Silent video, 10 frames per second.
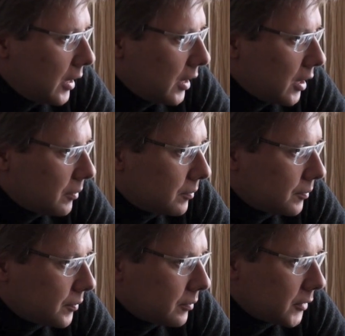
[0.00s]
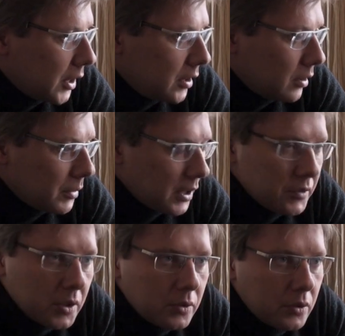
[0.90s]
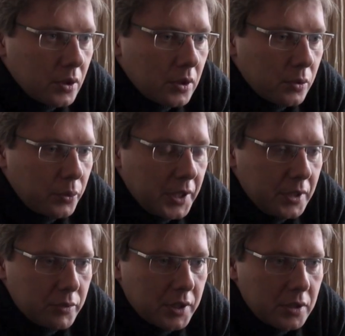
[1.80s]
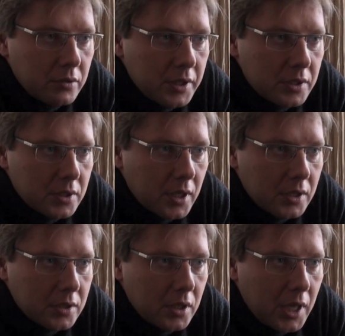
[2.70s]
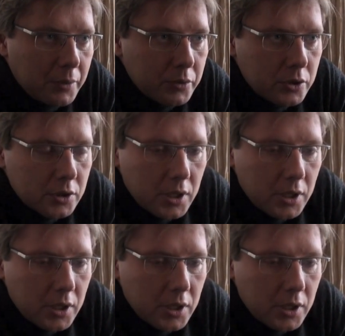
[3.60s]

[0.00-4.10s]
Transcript: um, they don't believe that uh, we really do need the second state language.